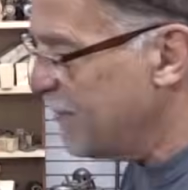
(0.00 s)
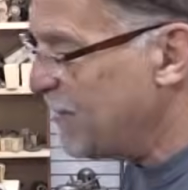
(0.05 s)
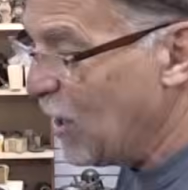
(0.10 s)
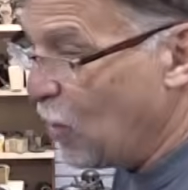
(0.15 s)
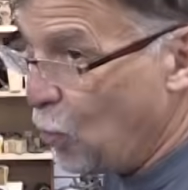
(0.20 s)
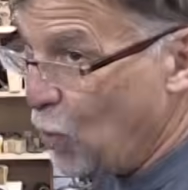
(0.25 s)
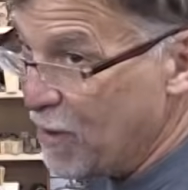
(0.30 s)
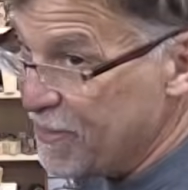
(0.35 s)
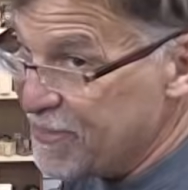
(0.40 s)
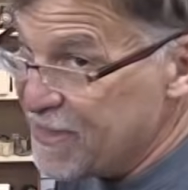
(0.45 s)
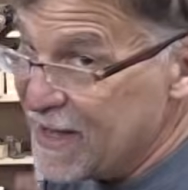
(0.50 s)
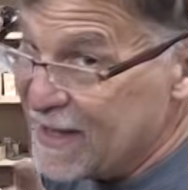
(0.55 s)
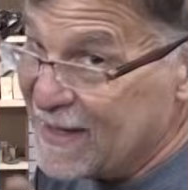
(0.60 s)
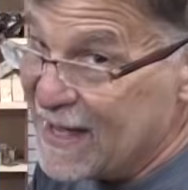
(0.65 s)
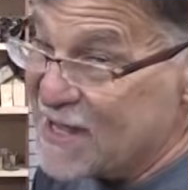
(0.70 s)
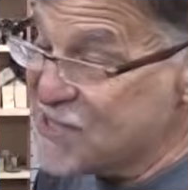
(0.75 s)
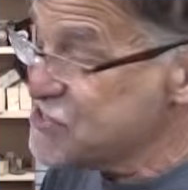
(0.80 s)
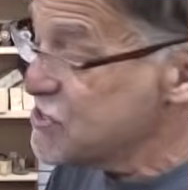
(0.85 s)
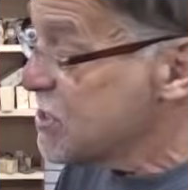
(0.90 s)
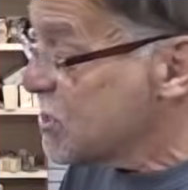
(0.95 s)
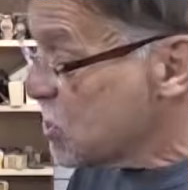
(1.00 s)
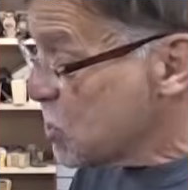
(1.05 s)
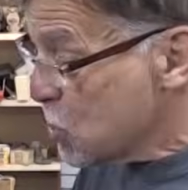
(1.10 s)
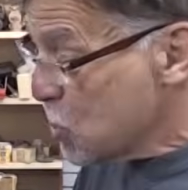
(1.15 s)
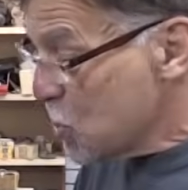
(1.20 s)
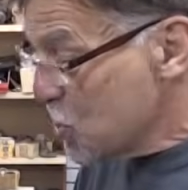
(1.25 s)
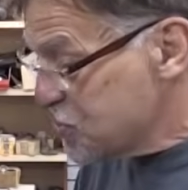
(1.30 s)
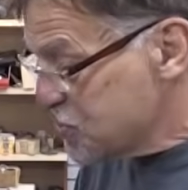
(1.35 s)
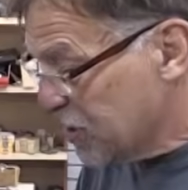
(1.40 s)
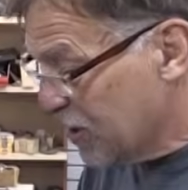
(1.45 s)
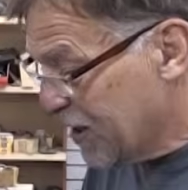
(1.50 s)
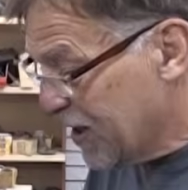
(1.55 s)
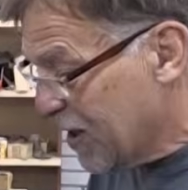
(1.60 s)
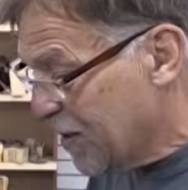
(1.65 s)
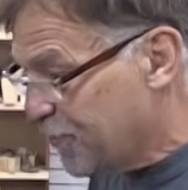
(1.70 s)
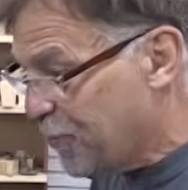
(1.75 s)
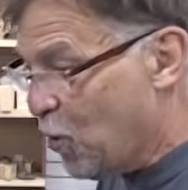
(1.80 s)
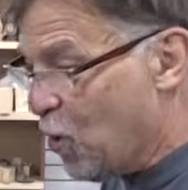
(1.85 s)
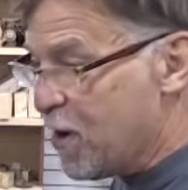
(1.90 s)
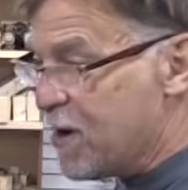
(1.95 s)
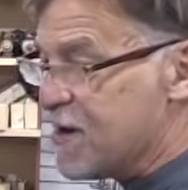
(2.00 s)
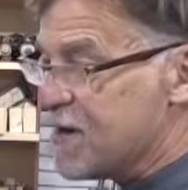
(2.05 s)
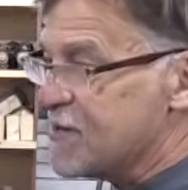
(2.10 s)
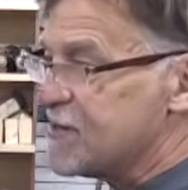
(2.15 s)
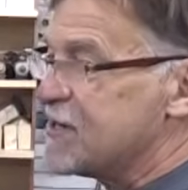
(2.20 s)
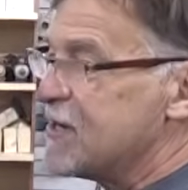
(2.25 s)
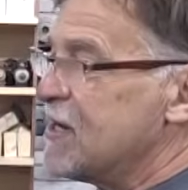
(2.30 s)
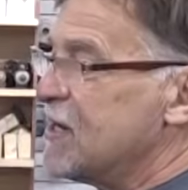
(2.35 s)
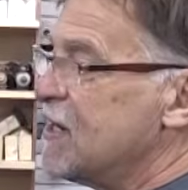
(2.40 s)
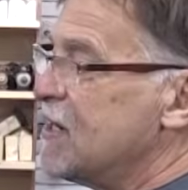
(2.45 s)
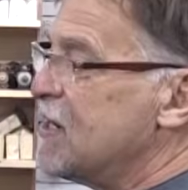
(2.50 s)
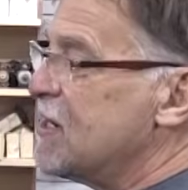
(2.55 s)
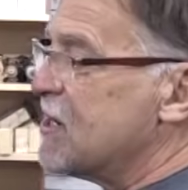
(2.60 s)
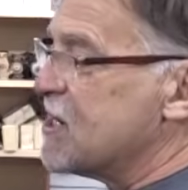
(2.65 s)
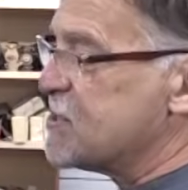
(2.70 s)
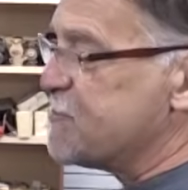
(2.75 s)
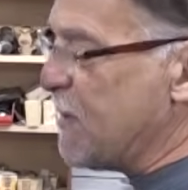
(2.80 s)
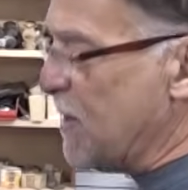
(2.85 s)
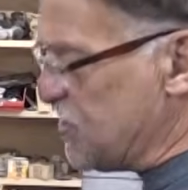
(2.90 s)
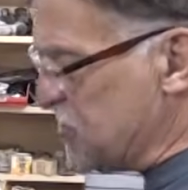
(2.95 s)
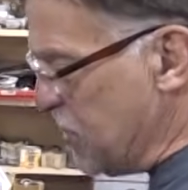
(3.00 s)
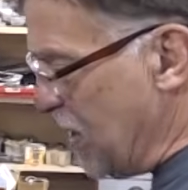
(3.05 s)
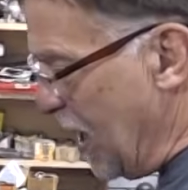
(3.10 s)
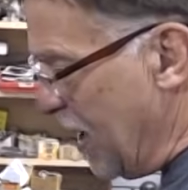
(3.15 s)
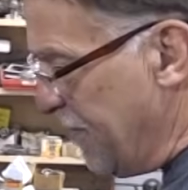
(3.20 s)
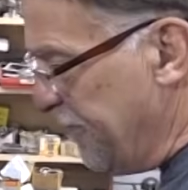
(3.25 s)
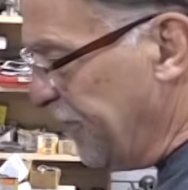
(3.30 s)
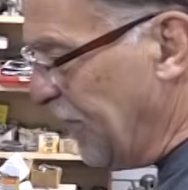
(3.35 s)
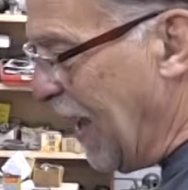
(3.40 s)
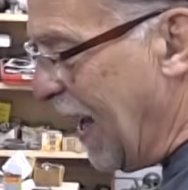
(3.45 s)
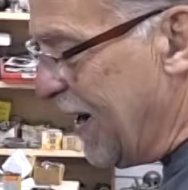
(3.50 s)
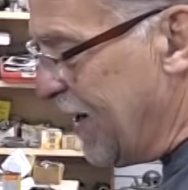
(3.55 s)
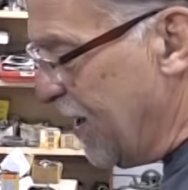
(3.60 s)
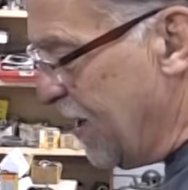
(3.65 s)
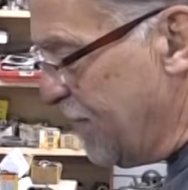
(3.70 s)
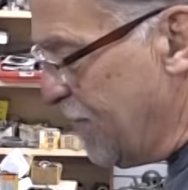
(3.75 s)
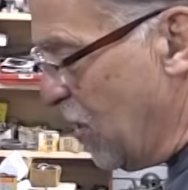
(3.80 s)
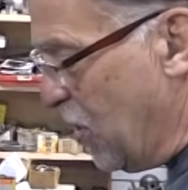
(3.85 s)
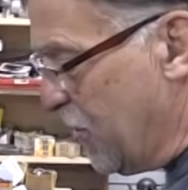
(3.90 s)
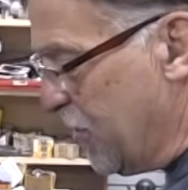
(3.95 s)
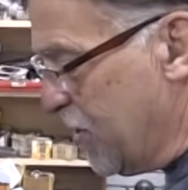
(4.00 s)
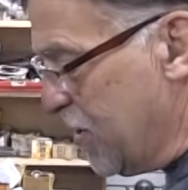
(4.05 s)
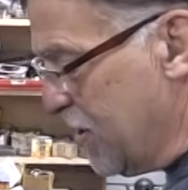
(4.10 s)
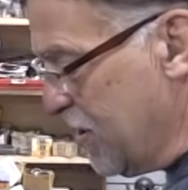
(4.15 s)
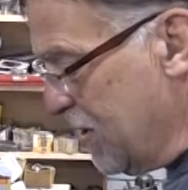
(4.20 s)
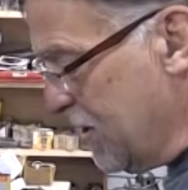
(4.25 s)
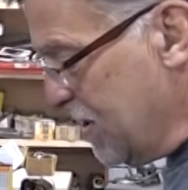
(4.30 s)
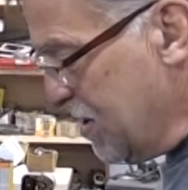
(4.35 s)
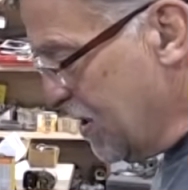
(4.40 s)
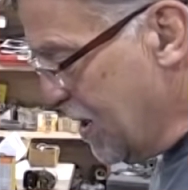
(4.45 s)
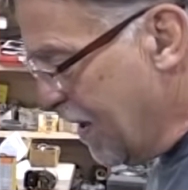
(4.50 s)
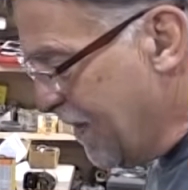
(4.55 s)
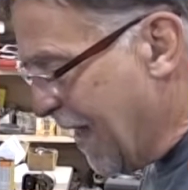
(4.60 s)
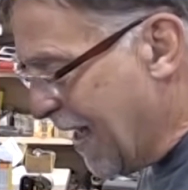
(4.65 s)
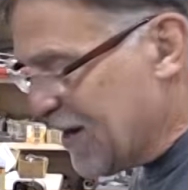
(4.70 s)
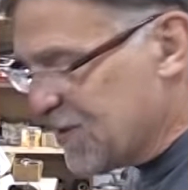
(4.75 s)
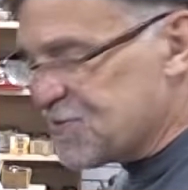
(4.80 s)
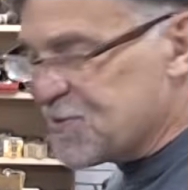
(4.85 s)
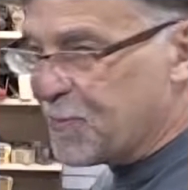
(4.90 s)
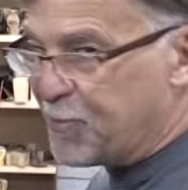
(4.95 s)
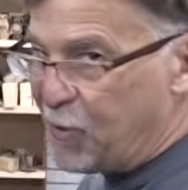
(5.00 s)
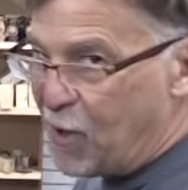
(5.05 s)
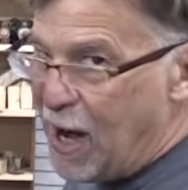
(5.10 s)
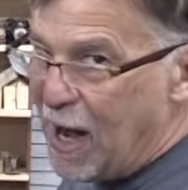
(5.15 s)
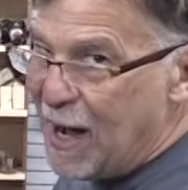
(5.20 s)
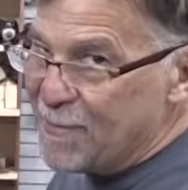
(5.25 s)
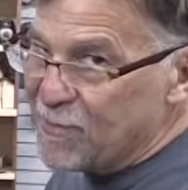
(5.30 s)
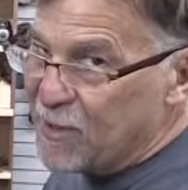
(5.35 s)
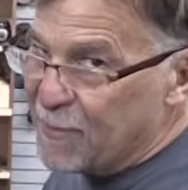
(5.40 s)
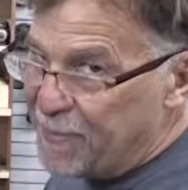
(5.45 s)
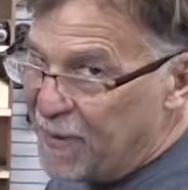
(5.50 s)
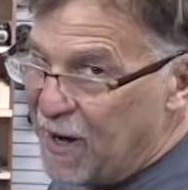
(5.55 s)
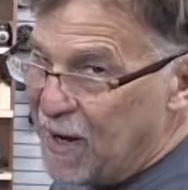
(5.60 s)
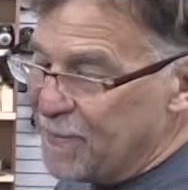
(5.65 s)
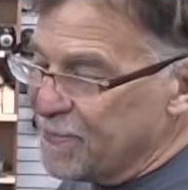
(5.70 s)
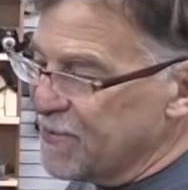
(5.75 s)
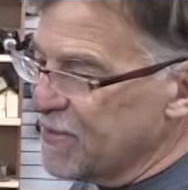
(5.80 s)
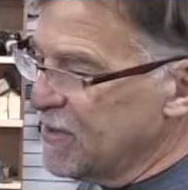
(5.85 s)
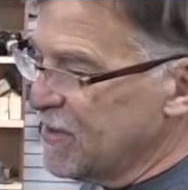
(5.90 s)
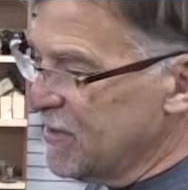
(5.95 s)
Now, one thing that's hugely important, especially on a flathead motor, and that is to prime the pump.